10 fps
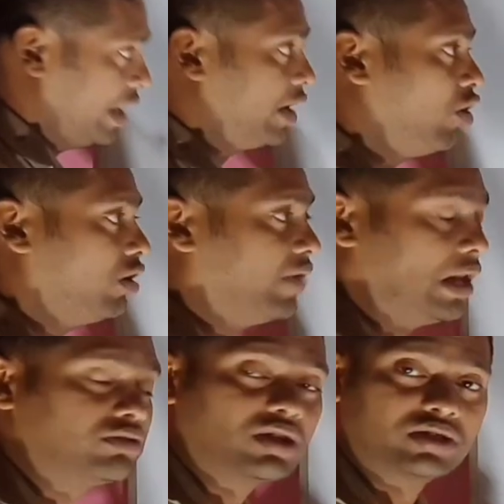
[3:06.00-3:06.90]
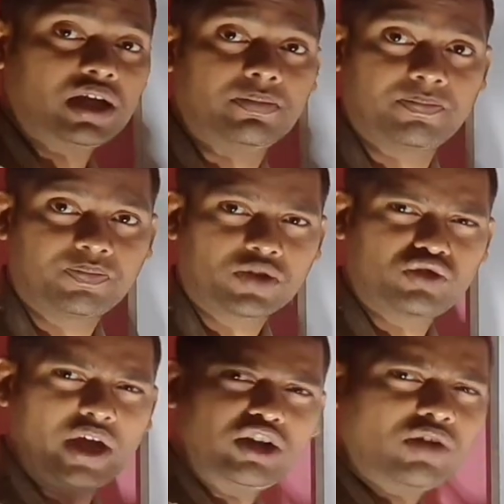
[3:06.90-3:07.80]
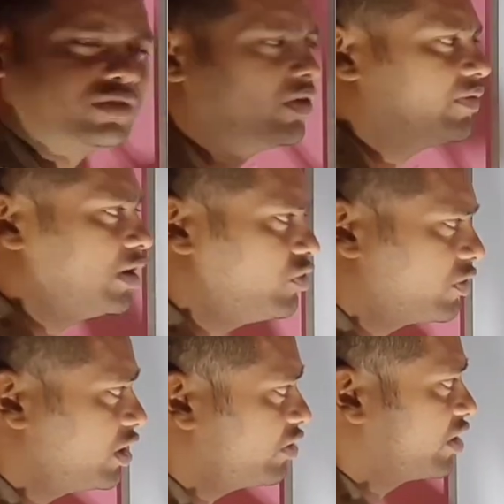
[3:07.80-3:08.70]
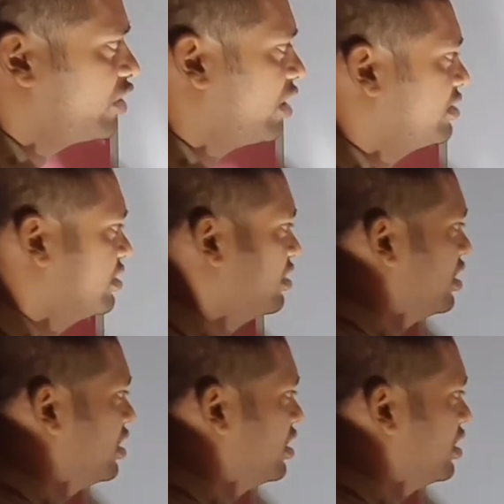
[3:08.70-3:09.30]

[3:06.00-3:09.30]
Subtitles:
and all values are same. So any of the one value you will get your answer.